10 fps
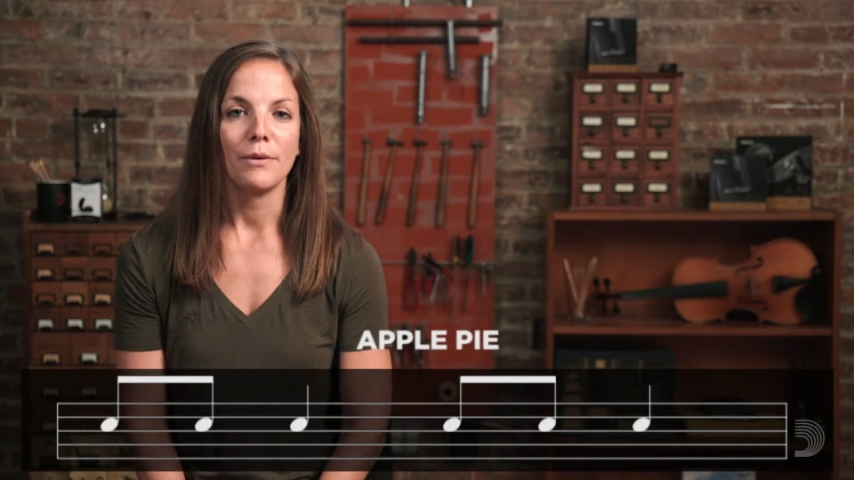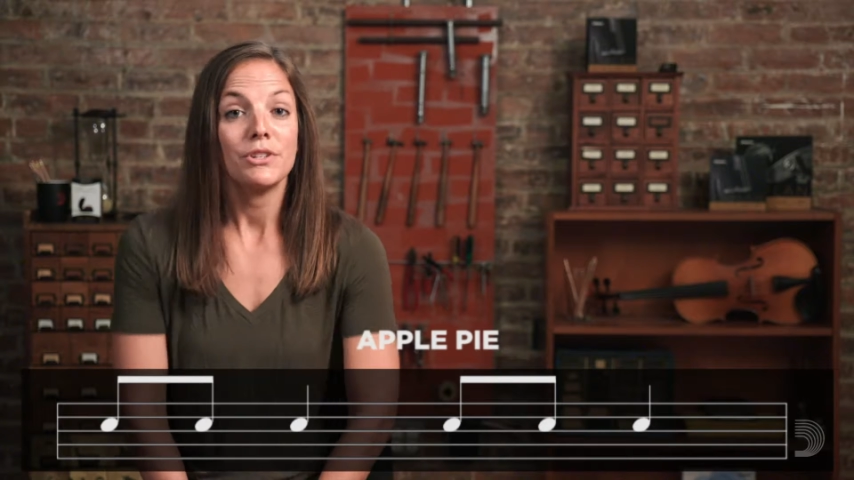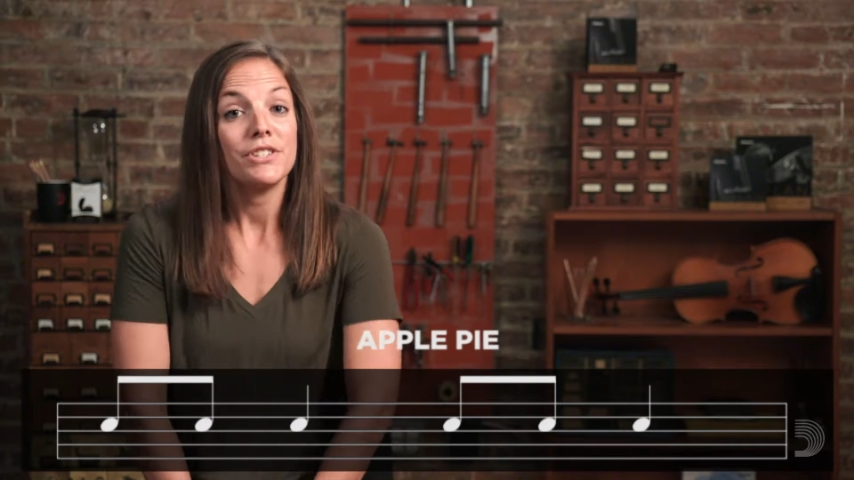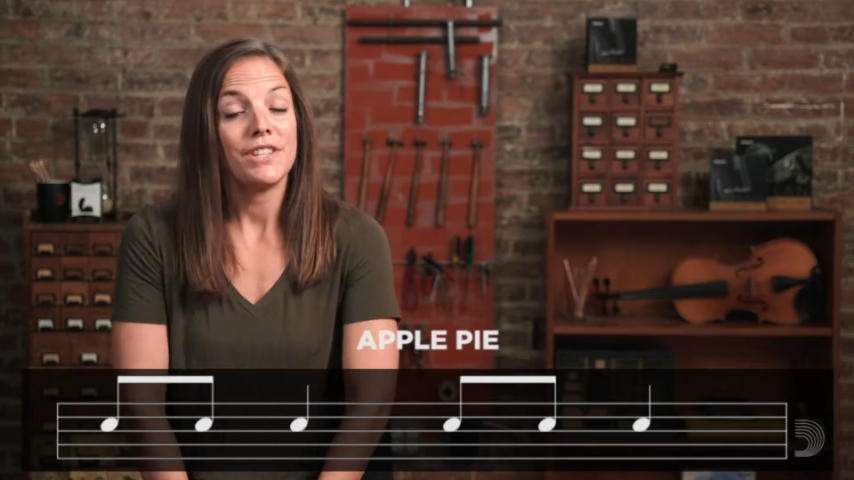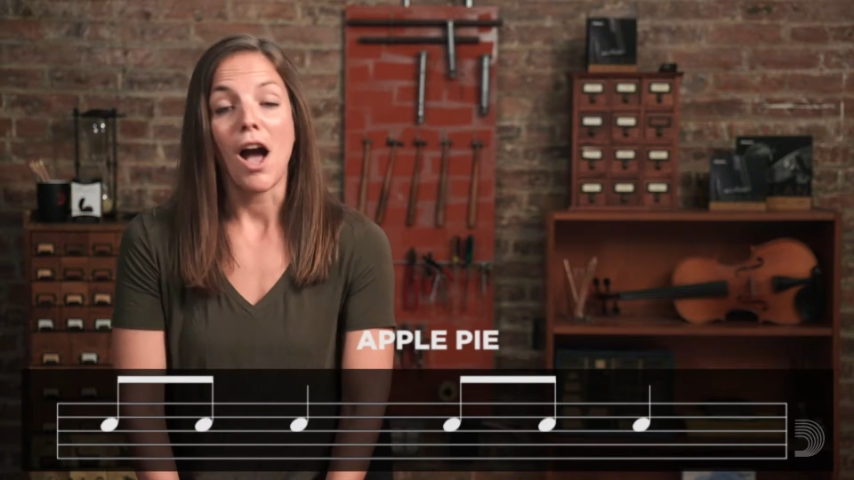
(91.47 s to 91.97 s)

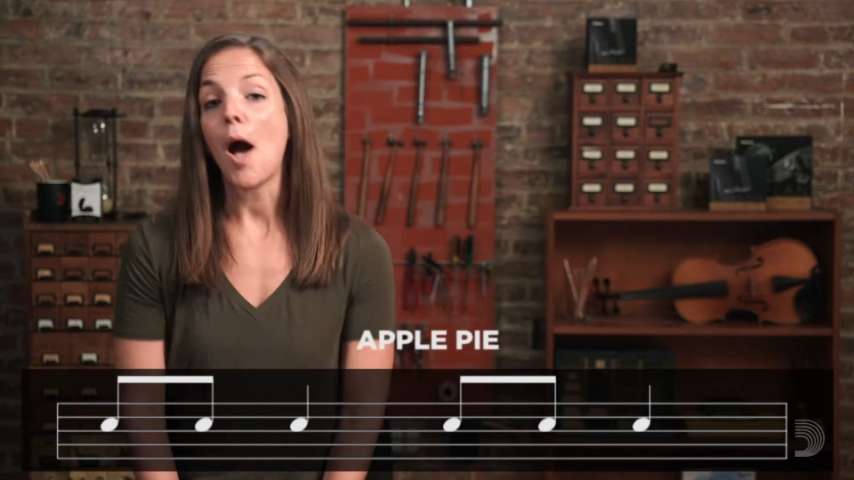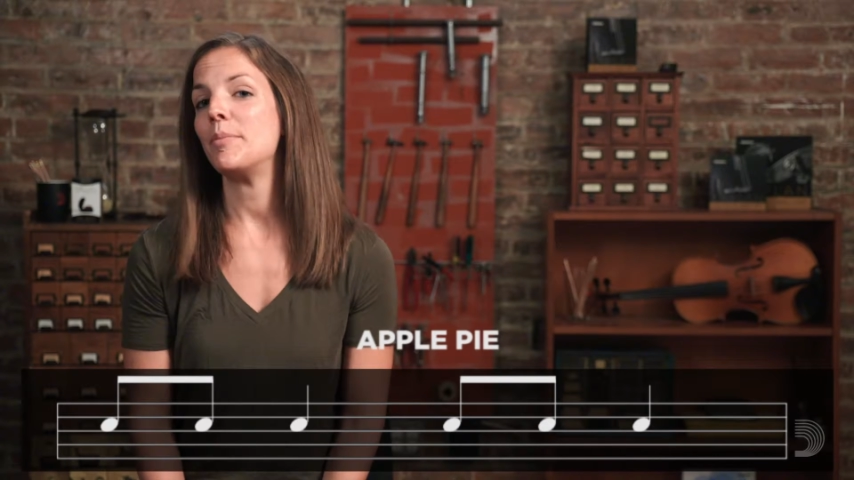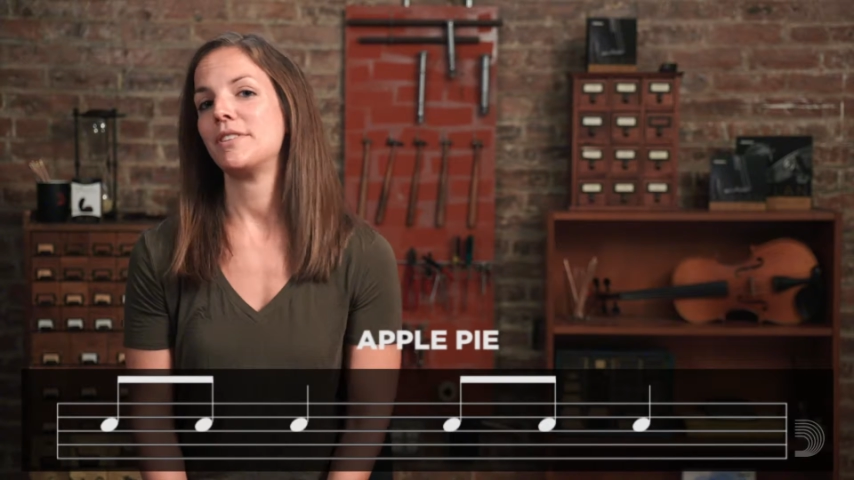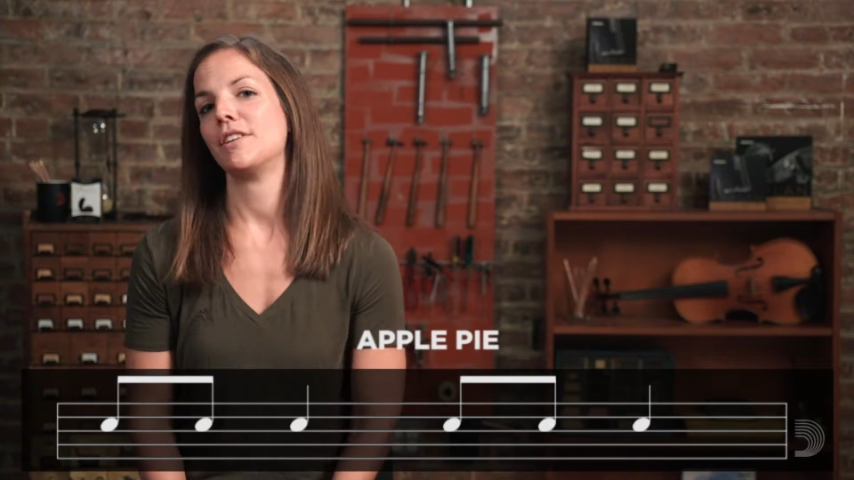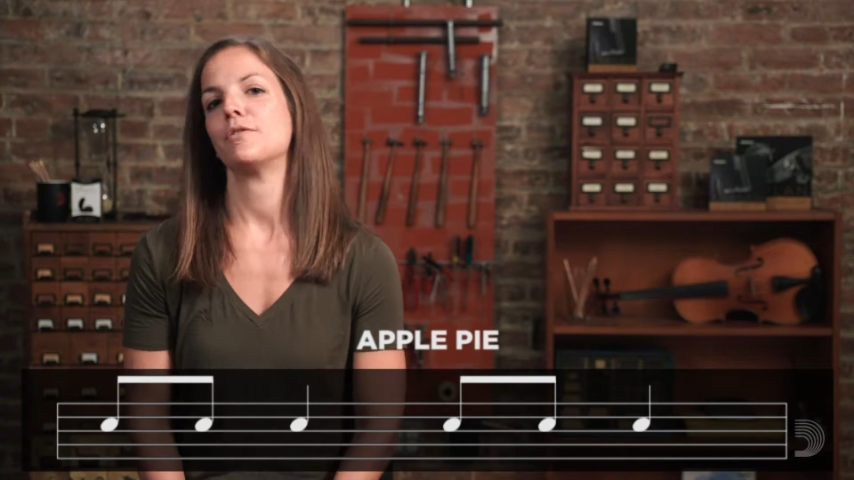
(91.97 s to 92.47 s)
which is the
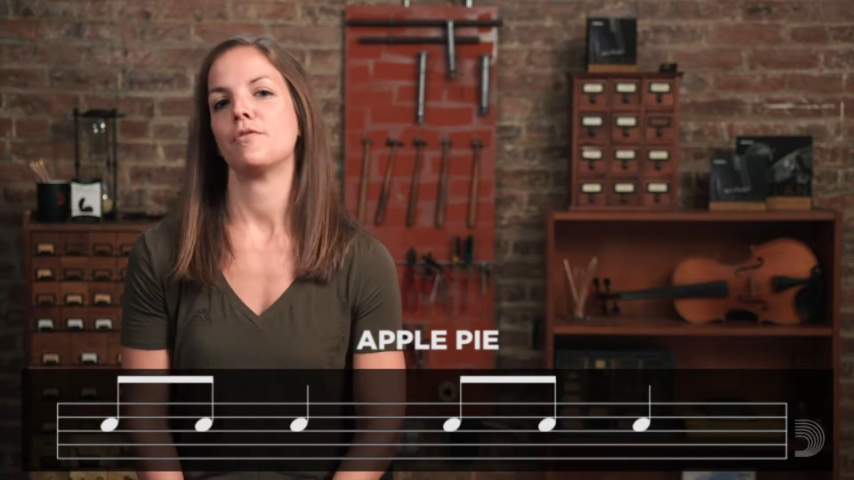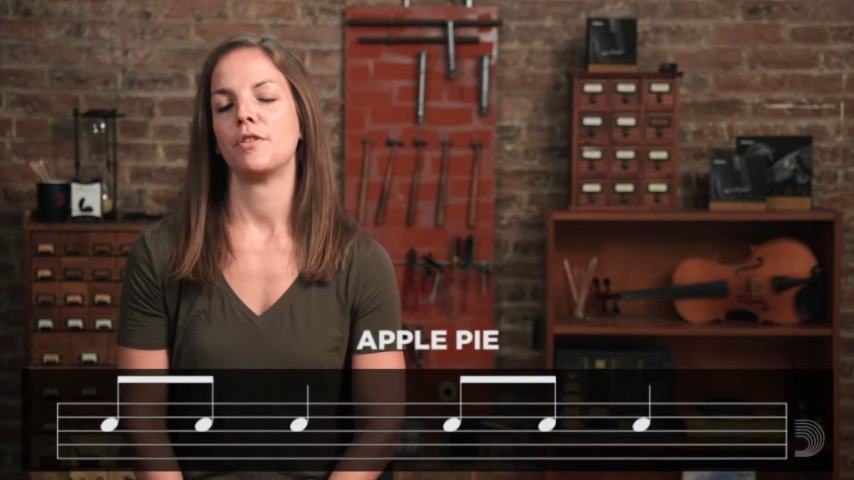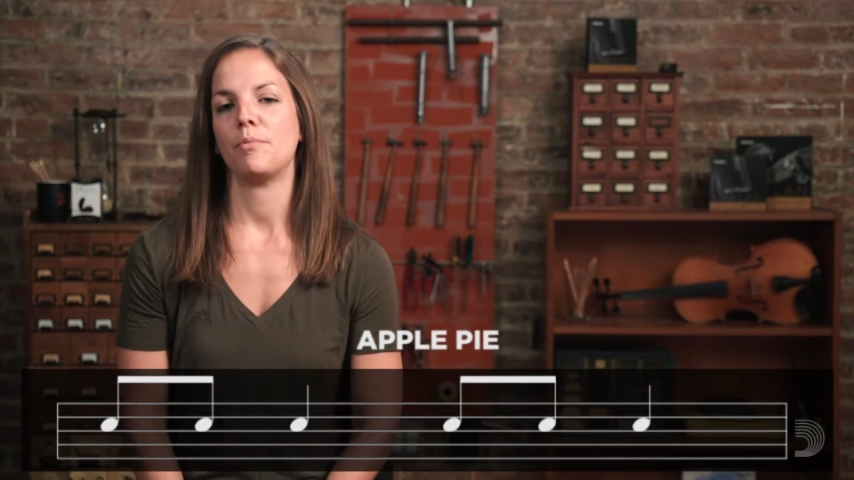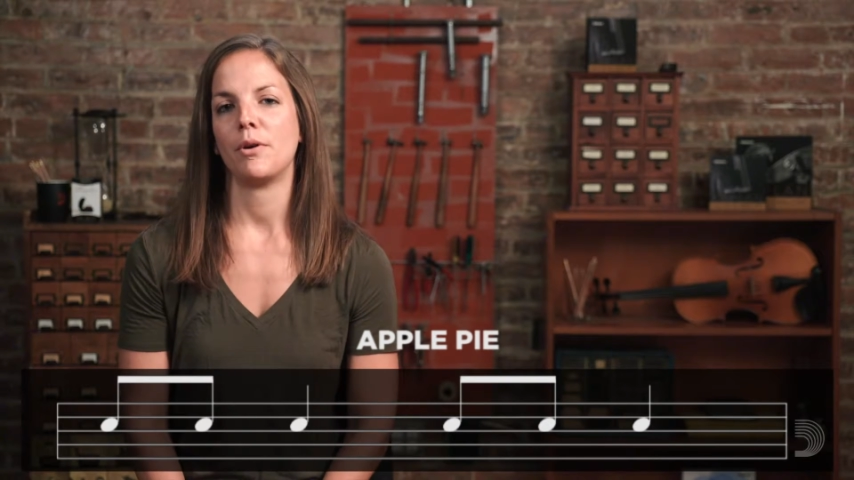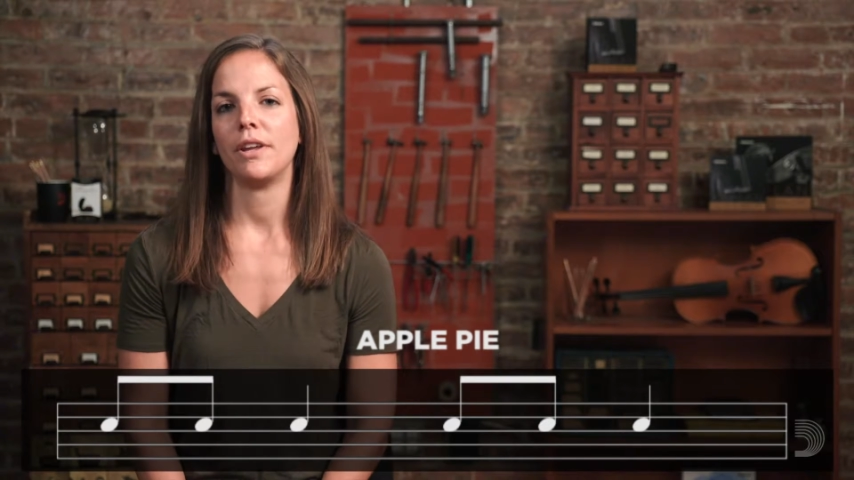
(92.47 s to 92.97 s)
opposite of
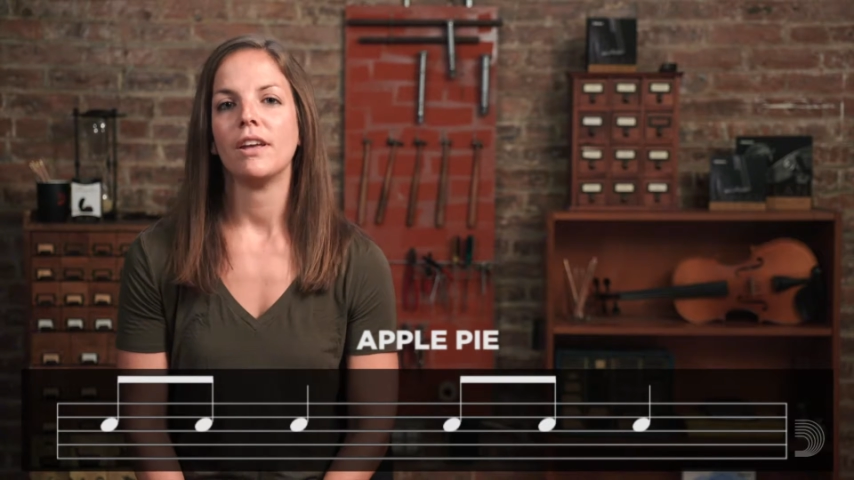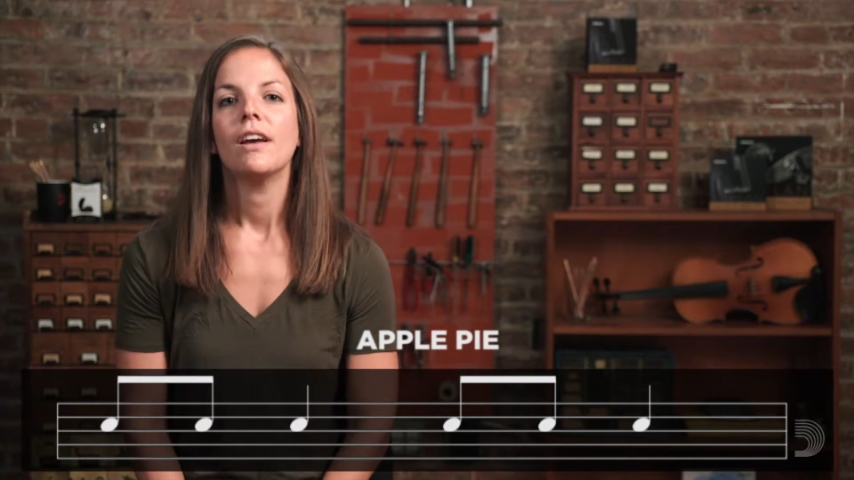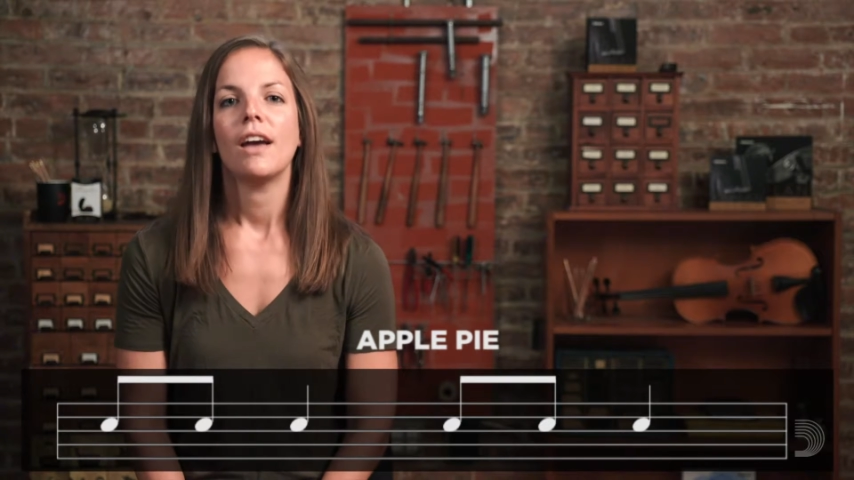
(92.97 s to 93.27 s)
run pony.